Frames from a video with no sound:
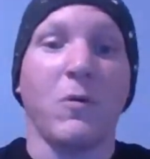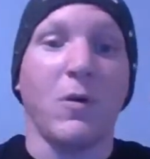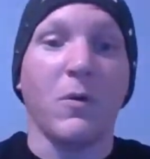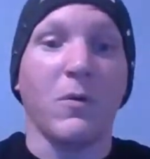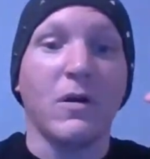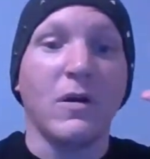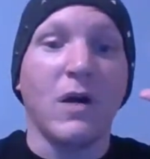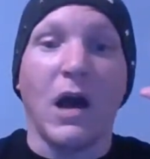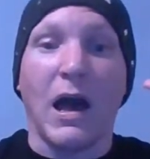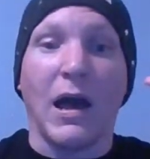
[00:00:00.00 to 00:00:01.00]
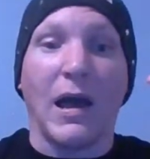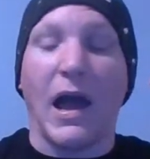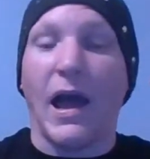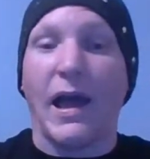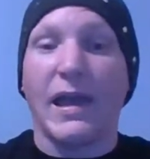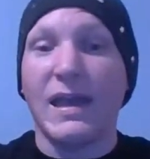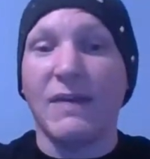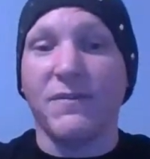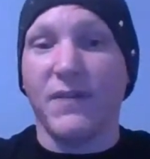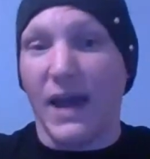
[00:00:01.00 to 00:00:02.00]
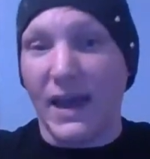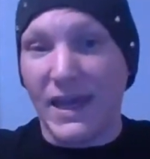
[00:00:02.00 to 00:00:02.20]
whoa, I give.